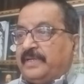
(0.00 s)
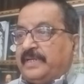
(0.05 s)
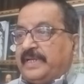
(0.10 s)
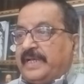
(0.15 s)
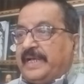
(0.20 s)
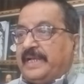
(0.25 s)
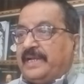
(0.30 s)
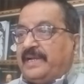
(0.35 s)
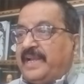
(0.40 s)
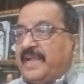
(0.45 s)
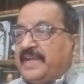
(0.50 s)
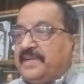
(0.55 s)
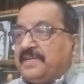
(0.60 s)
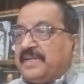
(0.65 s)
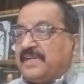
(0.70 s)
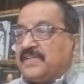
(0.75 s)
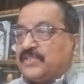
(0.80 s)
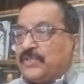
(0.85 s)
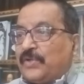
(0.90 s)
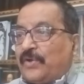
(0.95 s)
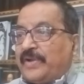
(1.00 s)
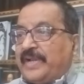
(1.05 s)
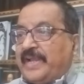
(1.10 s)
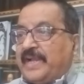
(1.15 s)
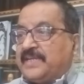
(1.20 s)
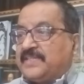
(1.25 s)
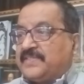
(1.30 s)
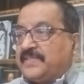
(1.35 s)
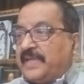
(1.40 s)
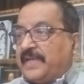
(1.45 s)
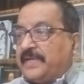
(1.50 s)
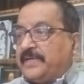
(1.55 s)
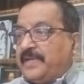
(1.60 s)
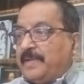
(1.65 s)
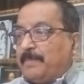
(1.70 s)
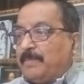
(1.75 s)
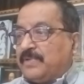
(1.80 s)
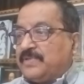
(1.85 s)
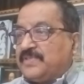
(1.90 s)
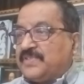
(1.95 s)
Later sonnets
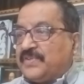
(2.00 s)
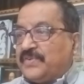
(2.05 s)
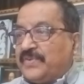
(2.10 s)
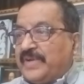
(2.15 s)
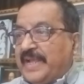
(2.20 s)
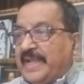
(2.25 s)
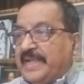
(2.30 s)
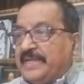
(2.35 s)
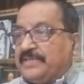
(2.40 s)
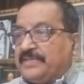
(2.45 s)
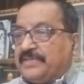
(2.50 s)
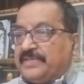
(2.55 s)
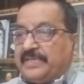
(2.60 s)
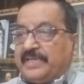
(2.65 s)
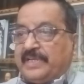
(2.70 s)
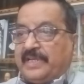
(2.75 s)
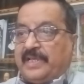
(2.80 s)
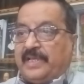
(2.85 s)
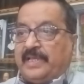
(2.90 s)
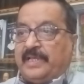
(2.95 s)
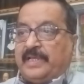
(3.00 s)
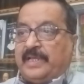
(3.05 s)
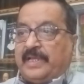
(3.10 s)
demonstrate the